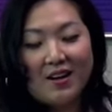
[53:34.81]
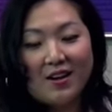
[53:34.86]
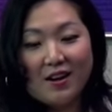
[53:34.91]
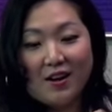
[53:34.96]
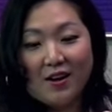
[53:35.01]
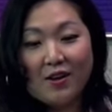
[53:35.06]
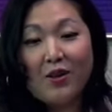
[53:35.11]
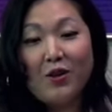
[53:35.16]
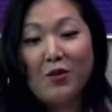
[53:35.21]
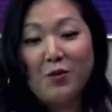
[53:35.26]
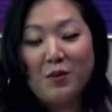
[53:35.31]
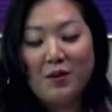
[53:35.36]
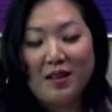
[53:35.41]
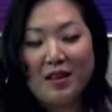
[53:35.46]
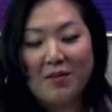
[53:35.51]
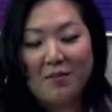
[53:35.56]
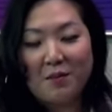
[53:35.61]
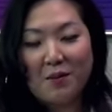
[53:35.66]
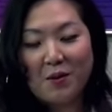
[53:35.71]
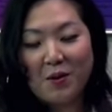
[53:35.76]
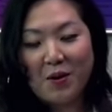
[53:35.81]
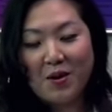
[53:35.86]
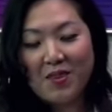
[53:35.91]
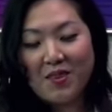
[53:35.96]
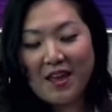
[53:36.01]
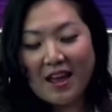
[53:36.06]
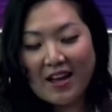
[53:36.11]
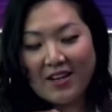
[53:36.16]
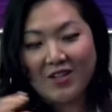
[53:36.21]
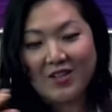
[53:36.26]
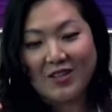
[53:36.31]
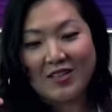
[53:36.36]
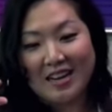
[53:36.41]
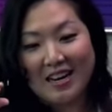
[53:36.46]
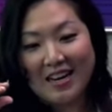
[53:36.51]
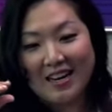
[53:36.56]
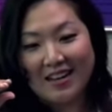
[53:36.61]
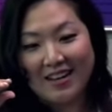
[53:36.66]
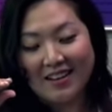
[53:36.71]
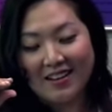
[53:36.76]
accumulate more they actually
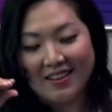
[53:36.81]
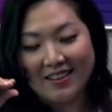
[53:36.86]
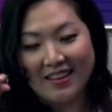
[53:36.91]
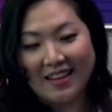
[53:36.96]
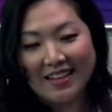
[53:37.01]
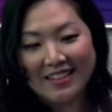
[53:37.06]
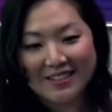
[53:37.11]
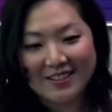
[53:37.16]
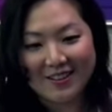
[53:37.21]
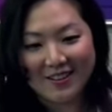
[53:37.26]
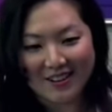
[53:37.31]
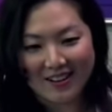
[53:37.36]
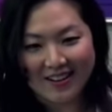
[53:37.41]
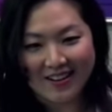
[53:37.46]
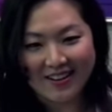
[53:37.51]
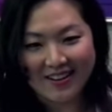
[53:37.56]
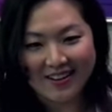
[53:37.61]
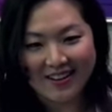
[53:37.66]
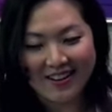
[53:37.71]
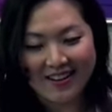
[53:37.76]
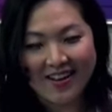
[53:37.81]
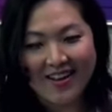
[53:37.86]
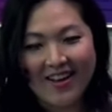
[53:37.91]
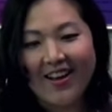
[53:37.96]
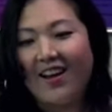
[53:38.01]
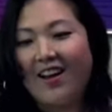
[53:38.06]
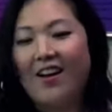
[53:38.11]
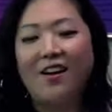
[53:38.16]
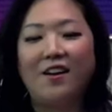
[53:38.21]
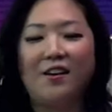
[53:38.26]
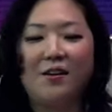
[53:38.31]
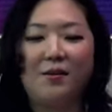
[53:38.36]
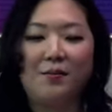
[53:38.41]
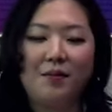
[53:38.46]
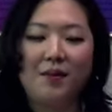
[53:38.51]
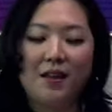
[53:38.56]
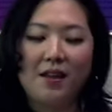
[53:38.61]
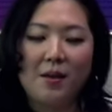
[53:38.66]
take a lesser cut um,